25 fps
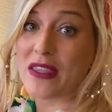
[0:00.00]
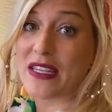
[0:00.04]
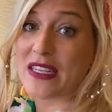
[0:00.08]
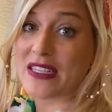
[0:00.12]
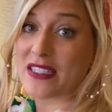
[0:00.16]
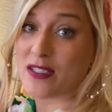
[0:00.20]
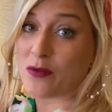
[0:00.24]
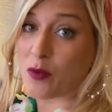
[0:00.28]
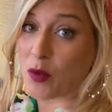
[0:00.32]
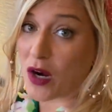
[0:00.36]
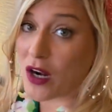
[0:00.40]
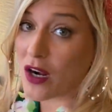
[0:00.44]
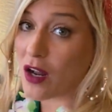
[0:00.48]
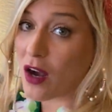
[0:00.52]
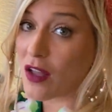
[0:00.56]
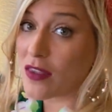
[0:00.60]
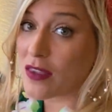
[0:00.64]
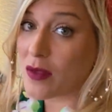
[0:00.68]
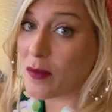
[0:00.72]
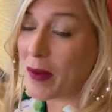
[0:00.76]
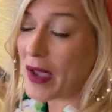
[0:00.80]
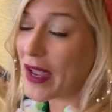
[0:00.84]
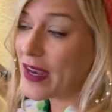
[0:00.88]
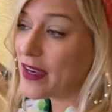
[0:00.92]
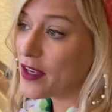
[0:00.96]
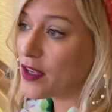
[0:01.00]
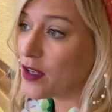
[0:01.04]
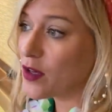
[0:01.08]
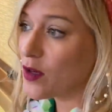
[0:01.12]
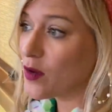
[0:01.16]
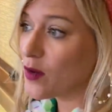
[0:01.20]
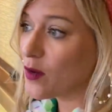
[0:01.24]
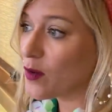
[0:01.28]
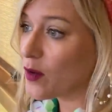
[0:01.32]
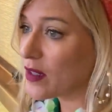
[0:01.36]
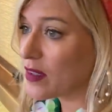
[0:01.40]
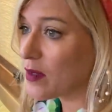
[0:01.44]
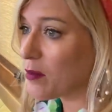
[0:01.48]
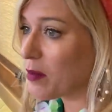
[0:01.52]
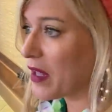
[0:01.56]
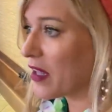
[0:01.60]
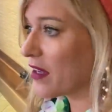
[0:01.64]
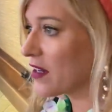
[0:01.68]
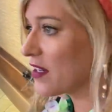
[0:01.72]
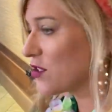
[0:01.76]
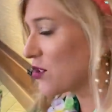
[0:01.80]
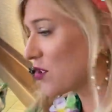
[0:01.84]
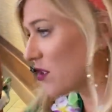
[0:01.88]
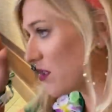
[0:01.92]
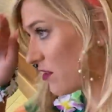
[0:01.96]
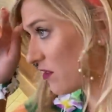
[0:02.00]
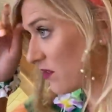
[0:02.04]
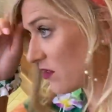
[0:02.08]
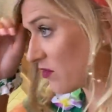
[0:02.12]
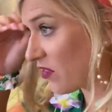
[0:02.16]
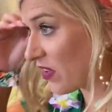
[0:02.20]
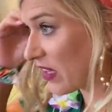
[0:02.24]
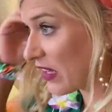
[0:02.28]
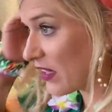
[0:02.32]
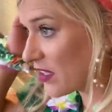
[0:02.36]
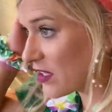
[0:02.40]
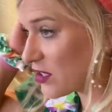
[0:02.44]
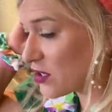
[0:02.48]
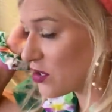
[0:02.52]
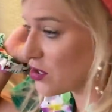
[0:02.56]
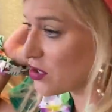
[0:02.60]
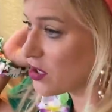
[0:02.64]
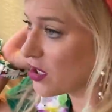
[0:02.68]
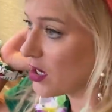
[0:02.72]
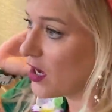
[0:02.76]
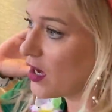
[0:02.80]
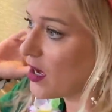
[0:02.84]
these weren't on the menu when the Polynesian Village,